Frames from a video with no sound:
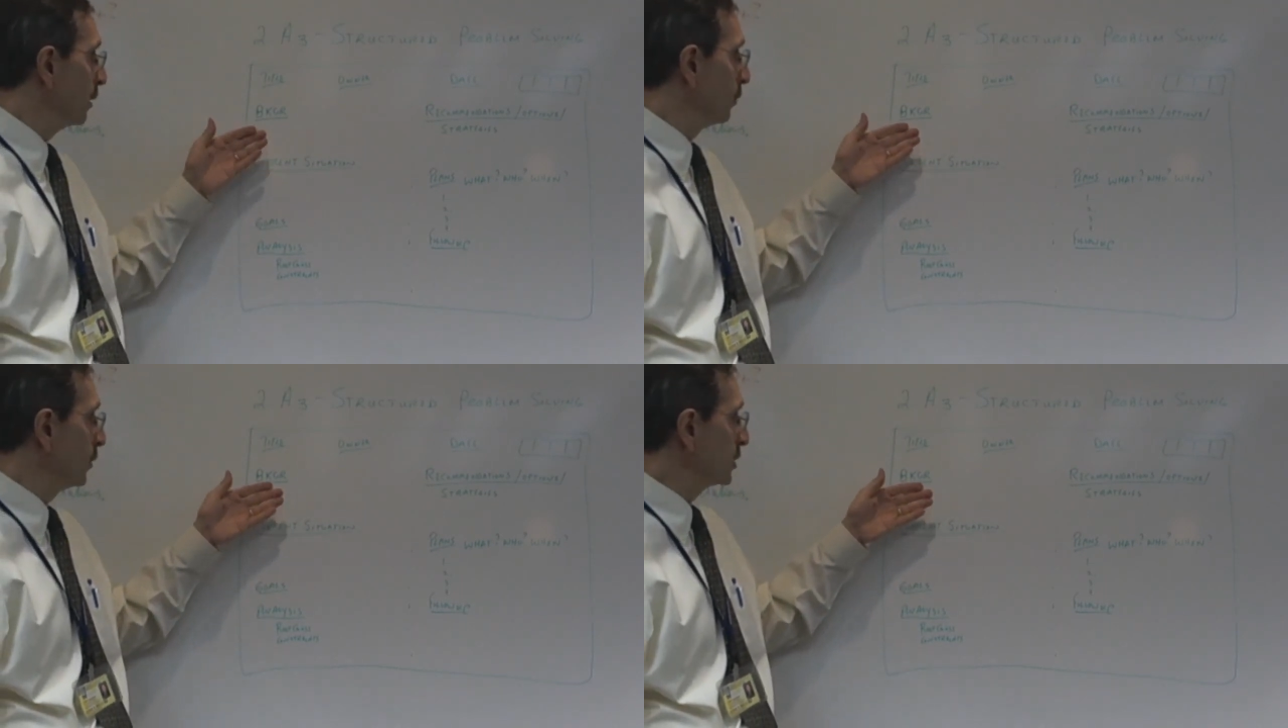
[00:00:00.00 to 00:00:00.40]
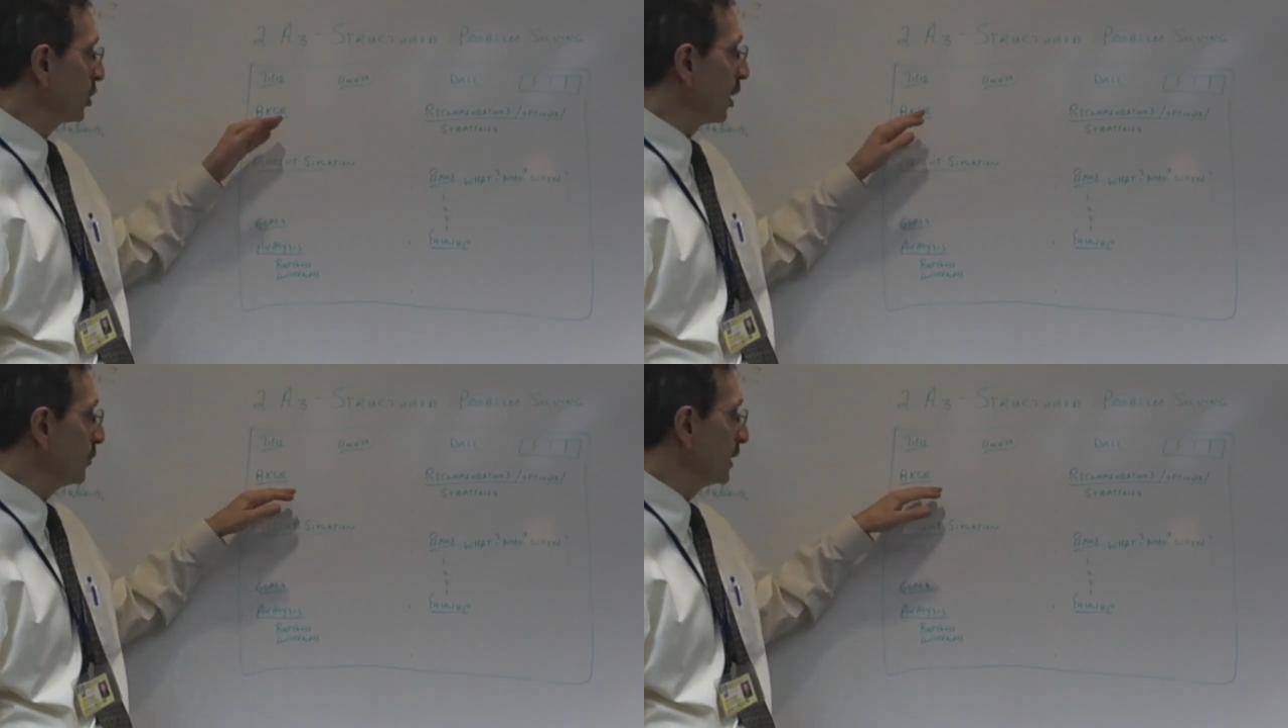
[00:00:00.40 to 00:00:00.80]
We
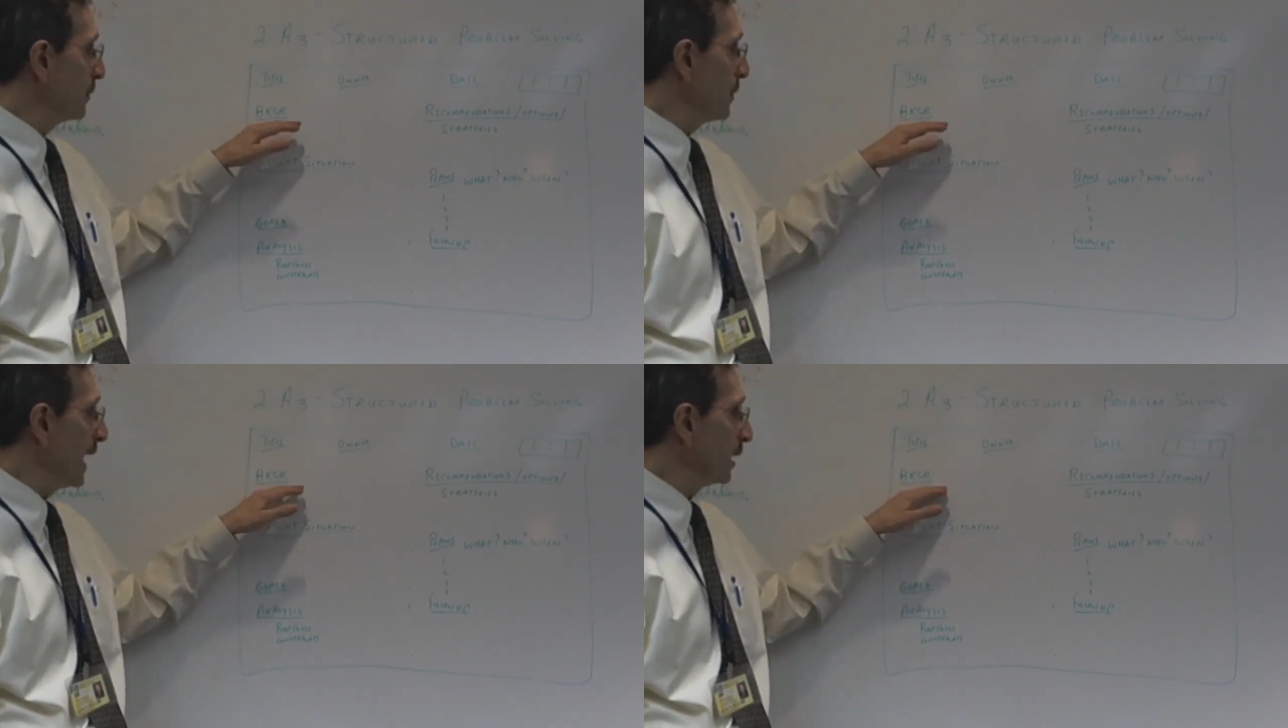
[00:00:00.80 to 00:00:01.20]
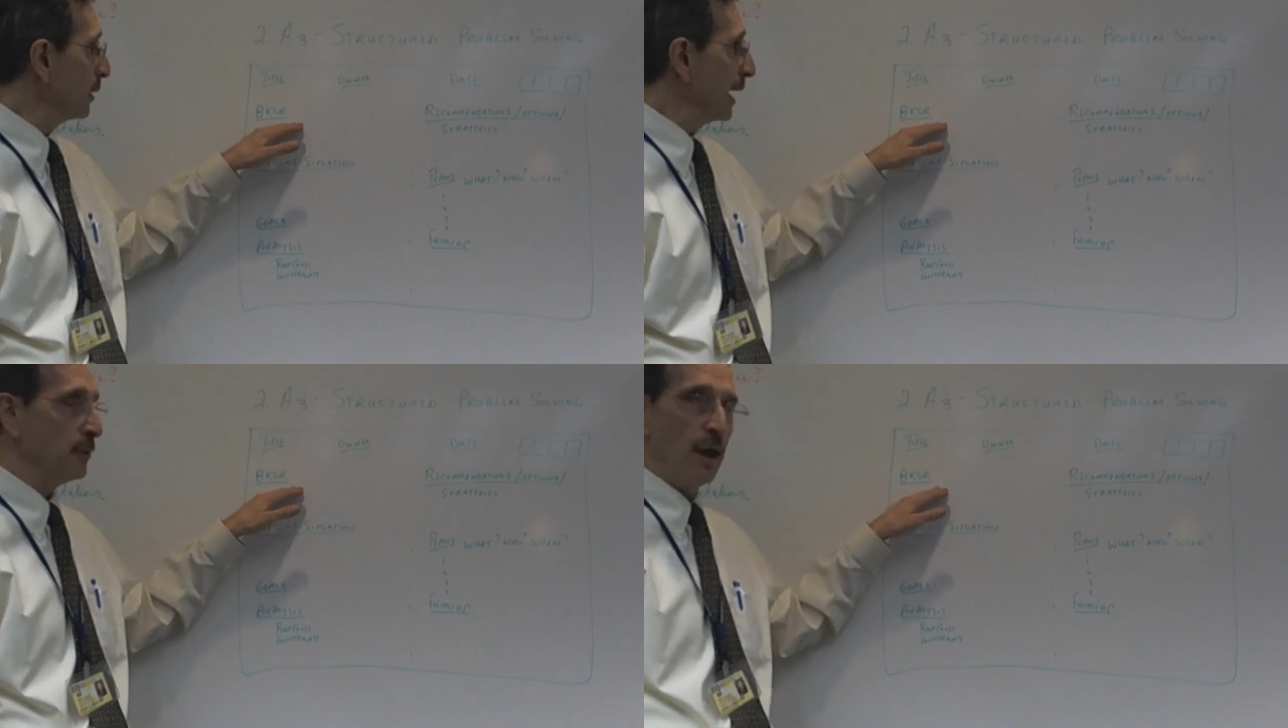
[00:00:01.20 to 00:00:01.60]
start with the
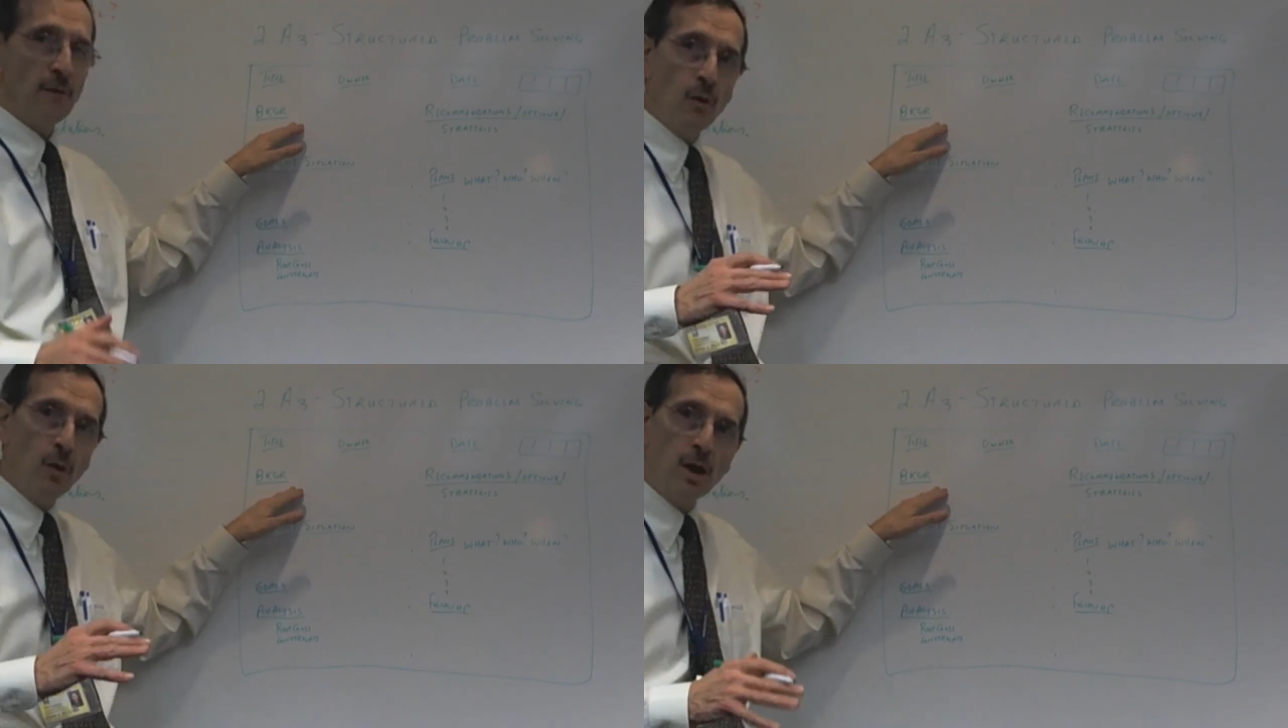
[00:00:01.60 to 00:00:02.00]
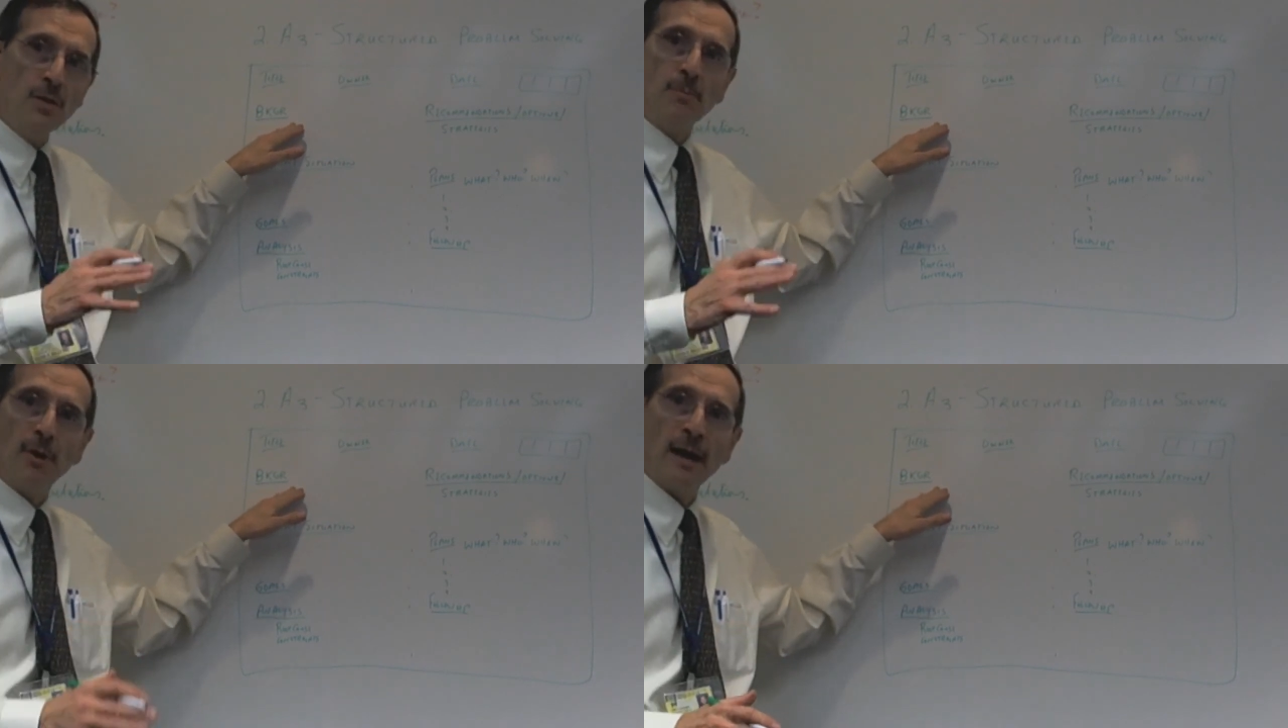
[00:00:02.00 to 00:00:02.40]
background. Of all
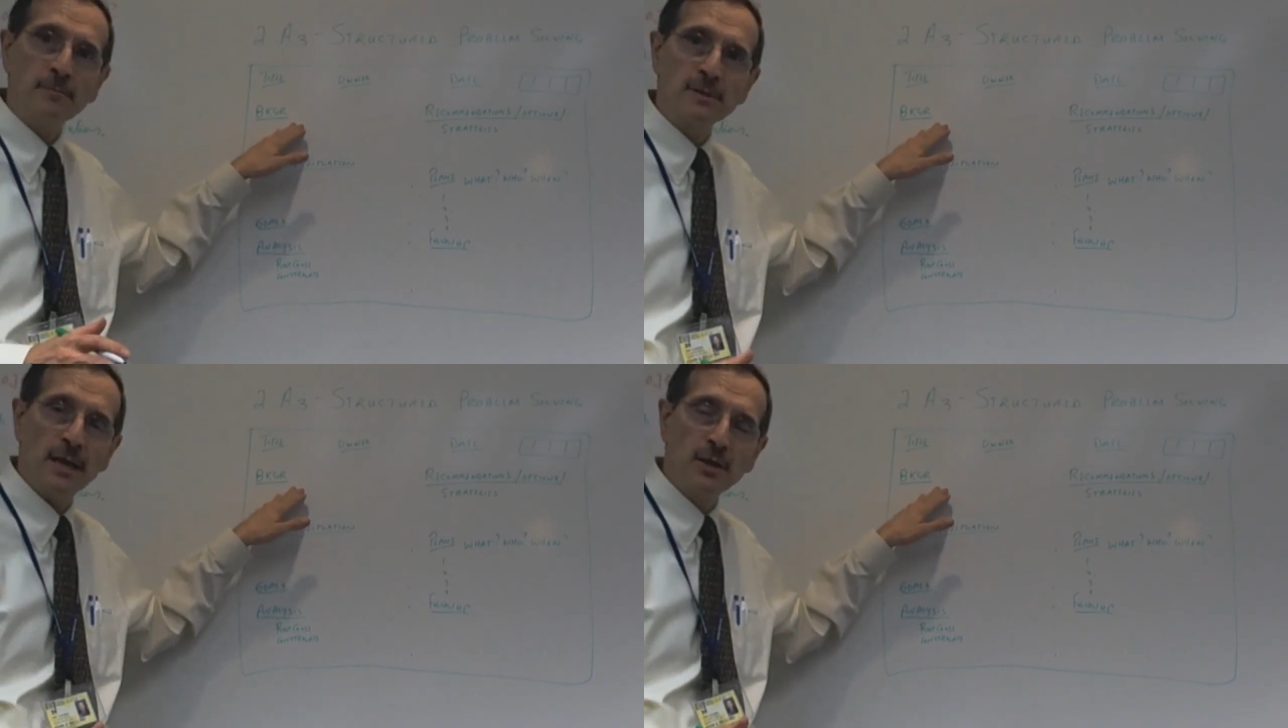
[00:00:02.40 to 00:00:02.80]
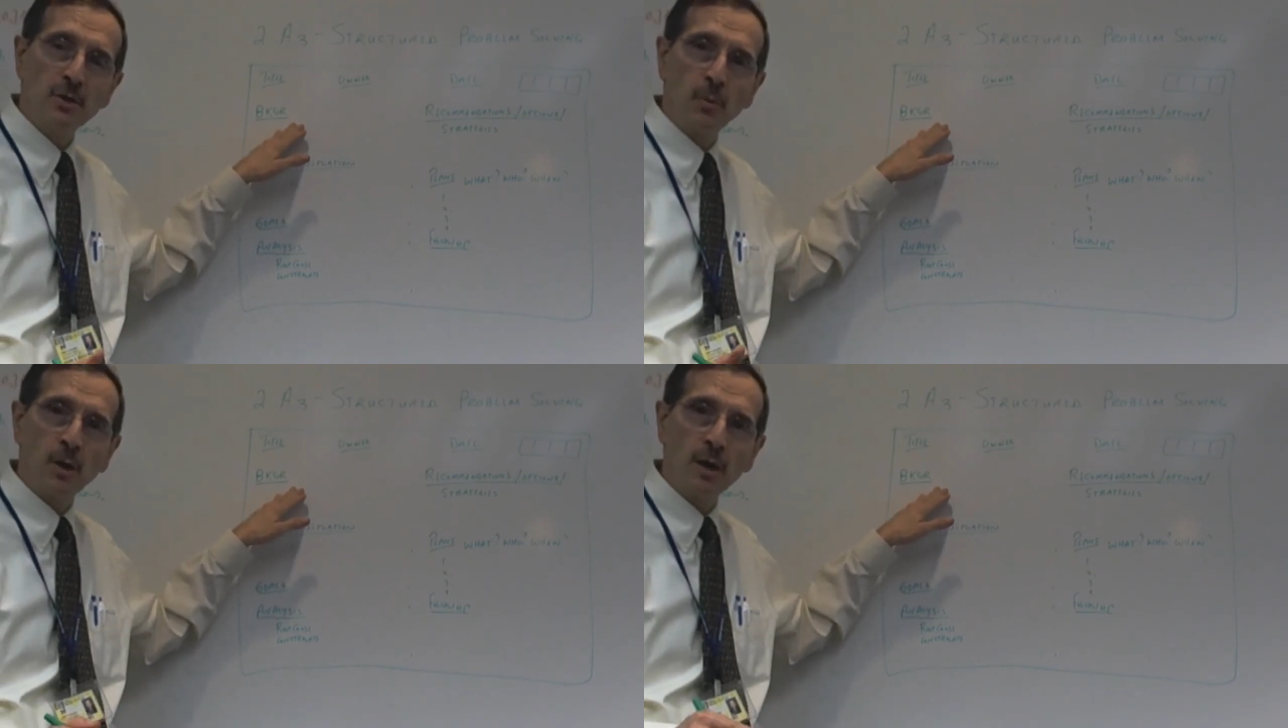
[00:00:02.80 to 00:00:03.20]
the problems I
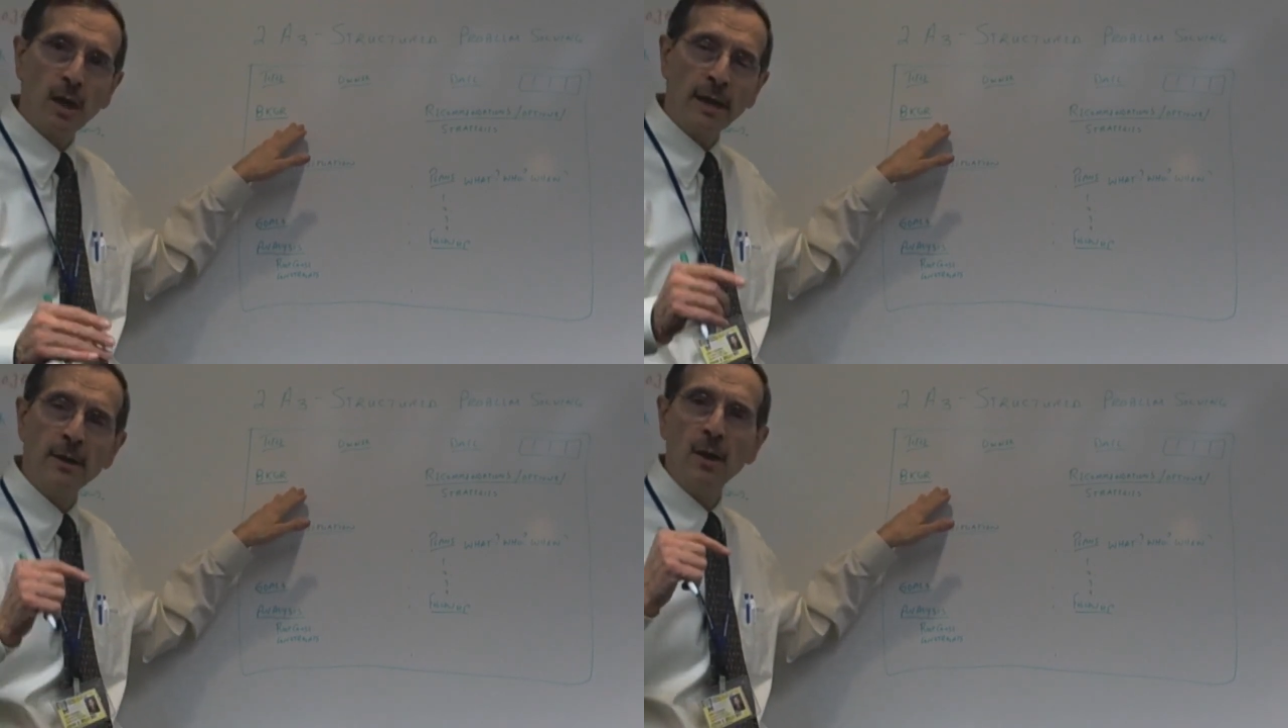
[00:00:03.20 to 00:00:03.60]
could work on,